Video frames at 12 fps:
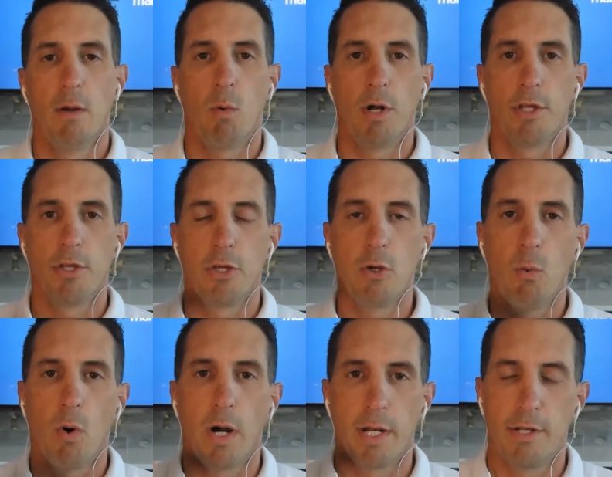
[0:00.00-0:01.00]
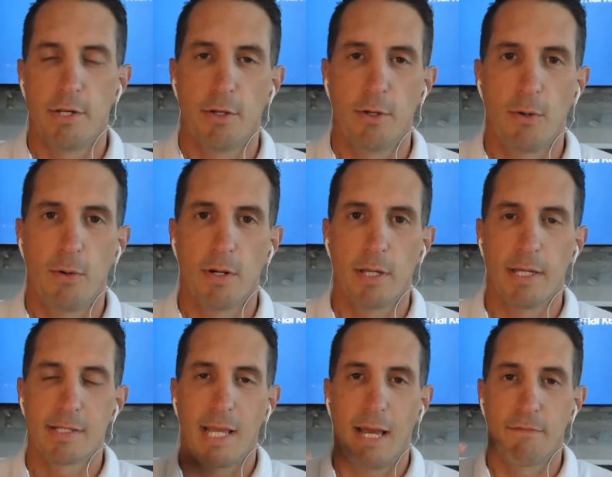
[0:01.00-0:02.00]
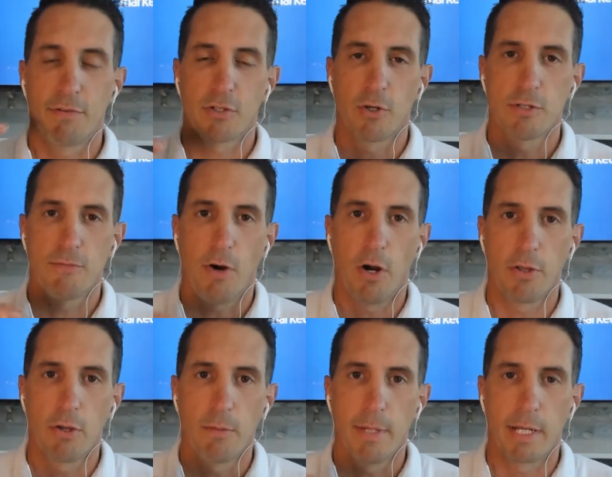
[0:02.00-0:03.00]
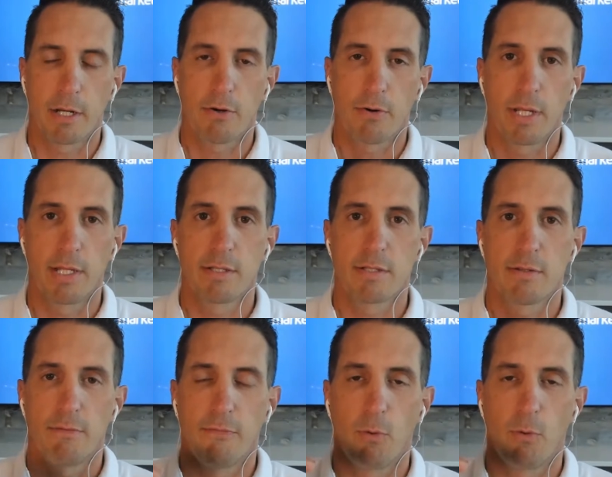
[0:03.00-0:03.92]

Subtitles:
What you want to do is have search volume increase